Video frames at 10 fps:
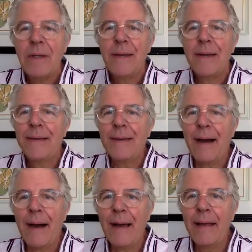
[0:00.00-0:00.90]
and
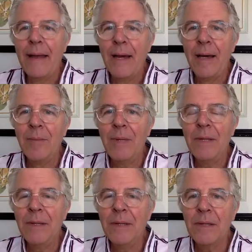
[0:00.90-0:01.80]
I am
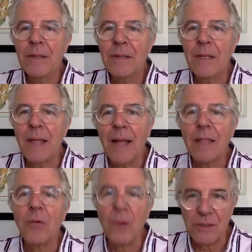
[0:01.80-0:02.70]

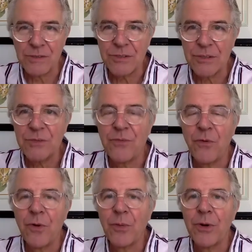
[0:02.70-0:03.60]
Lila Wells's
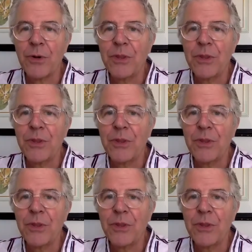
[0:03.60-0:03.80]
former